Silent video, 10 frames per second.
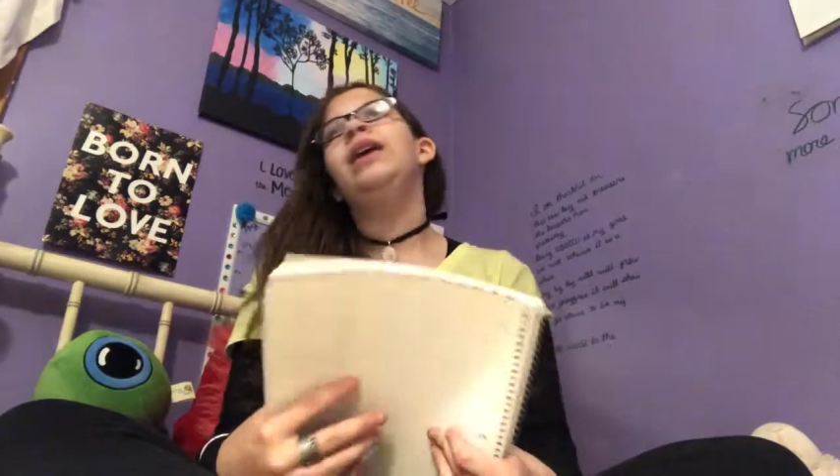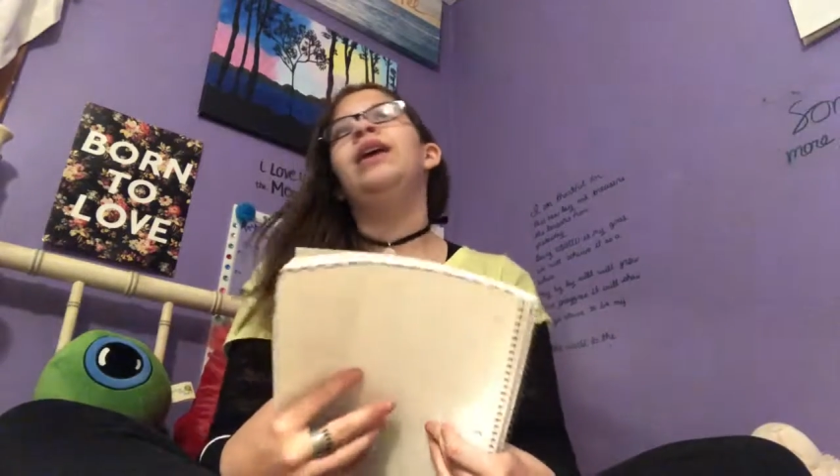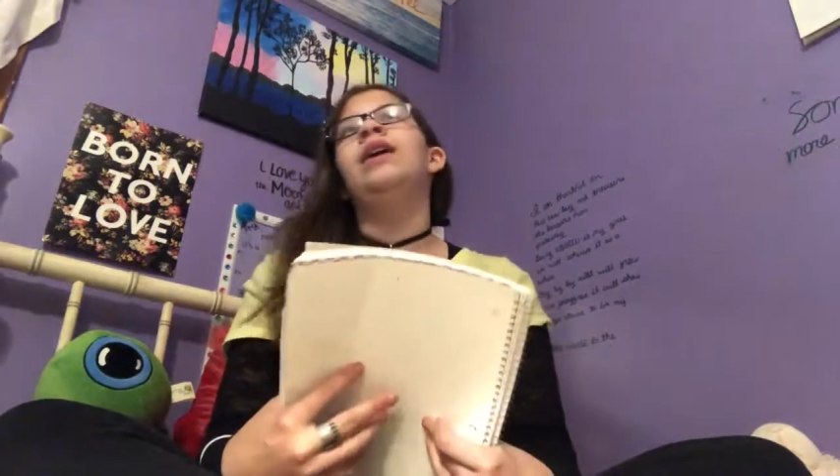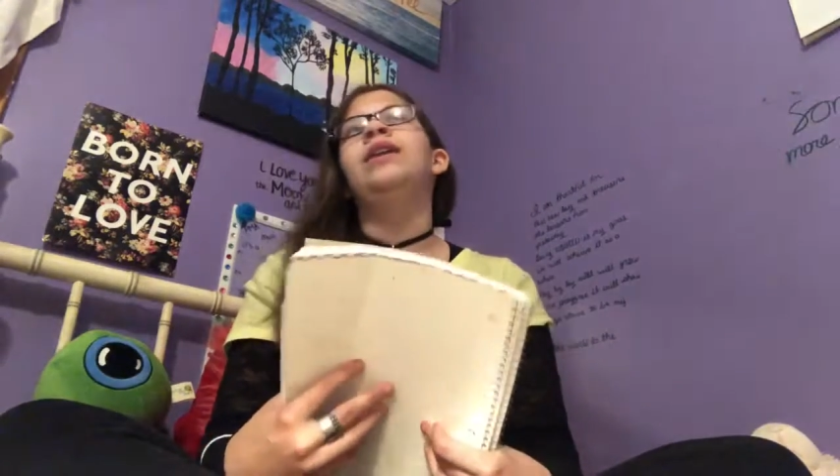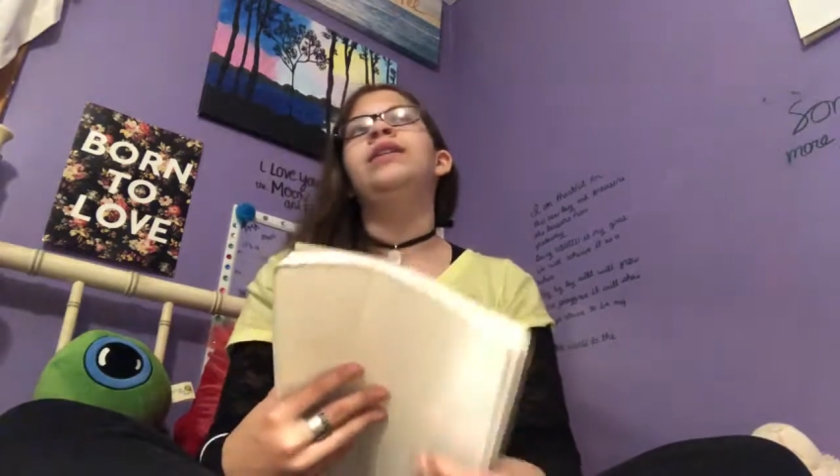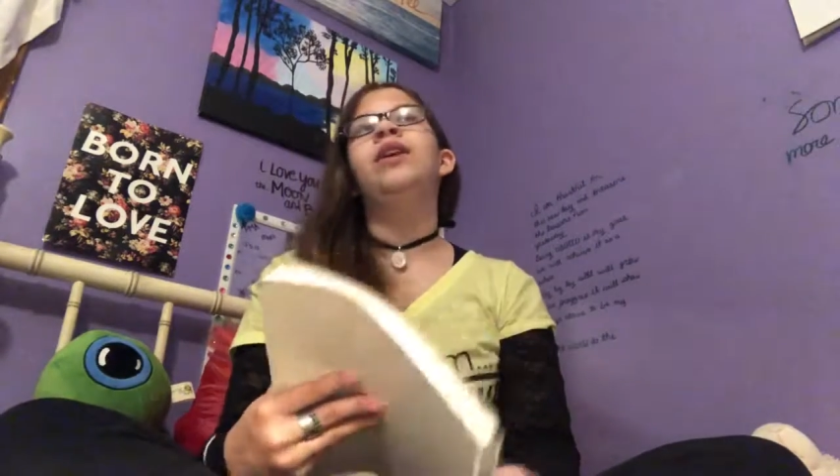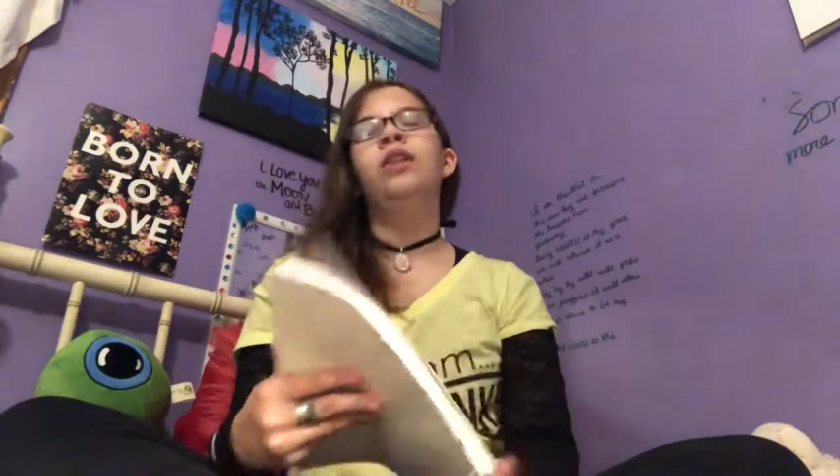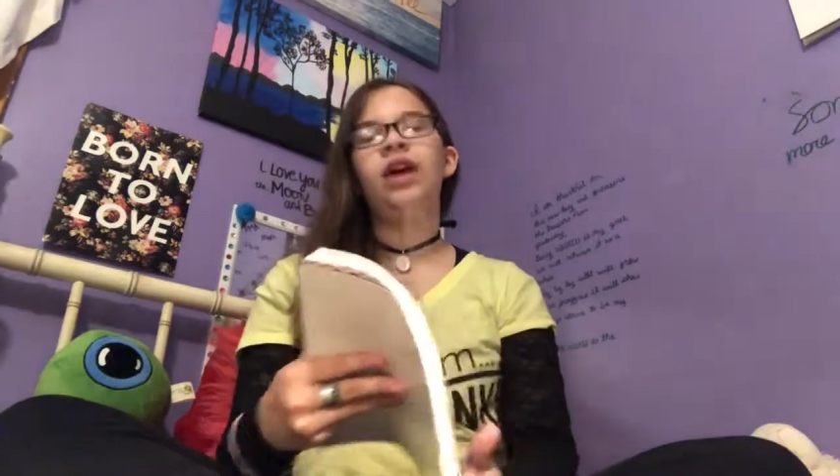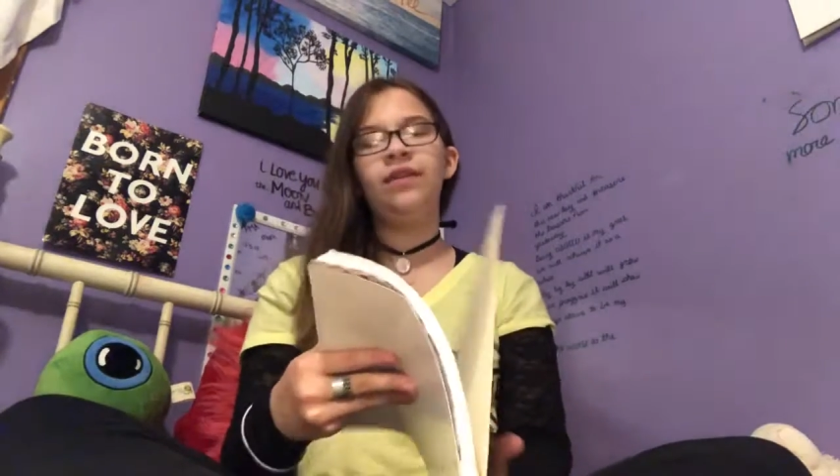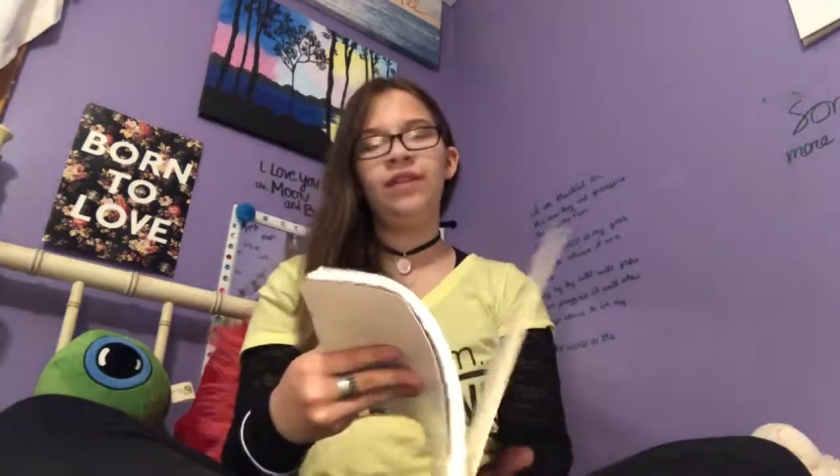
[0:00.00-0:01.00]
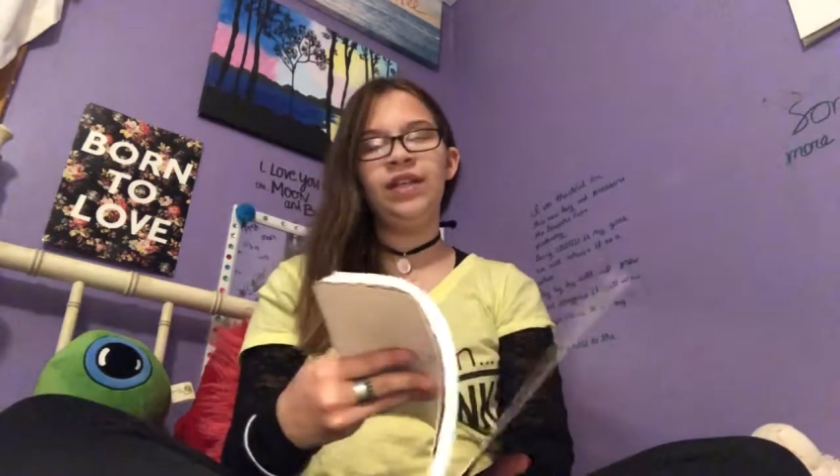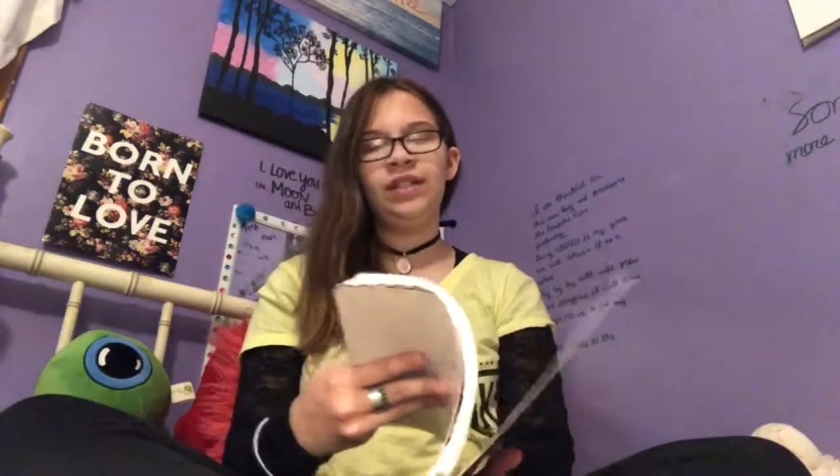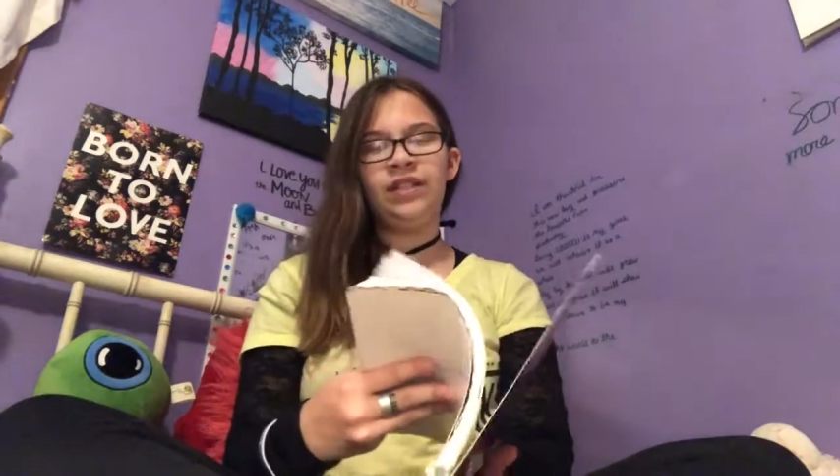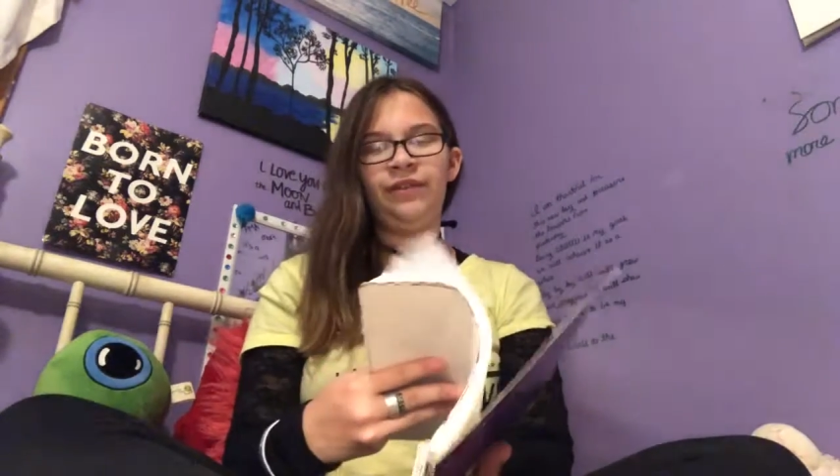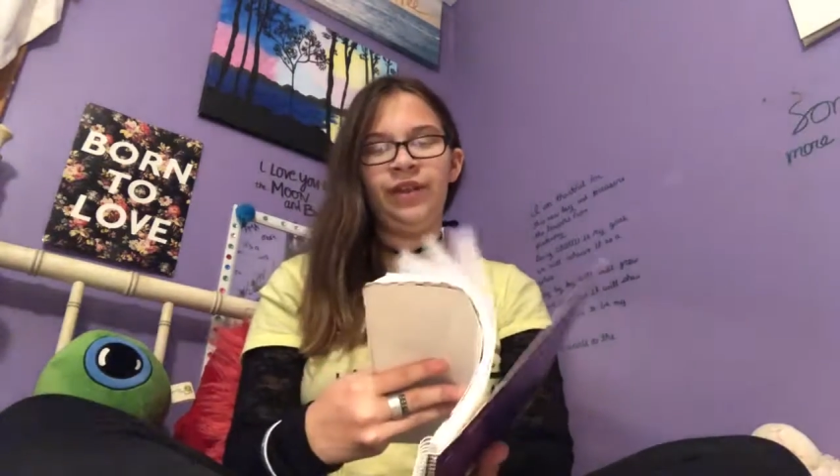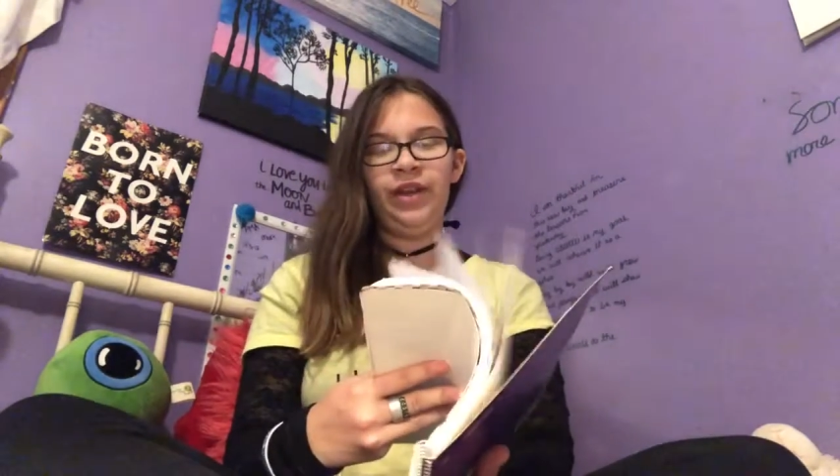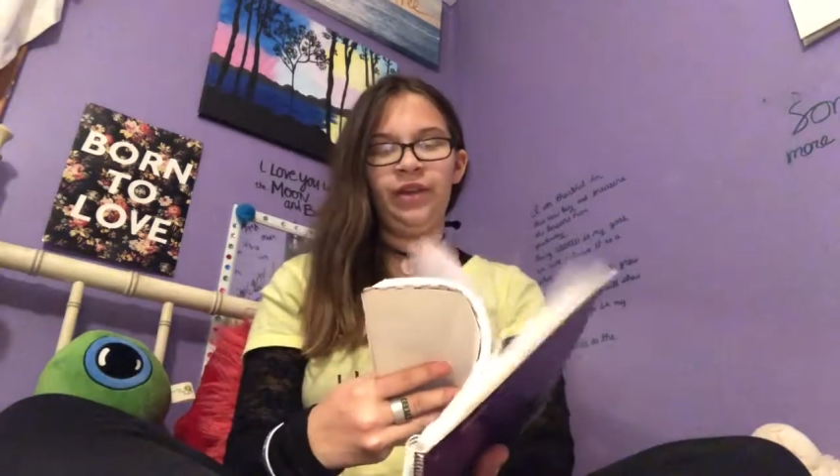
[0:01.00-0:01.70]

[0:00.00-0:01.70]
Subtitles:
And a lot of this stuff in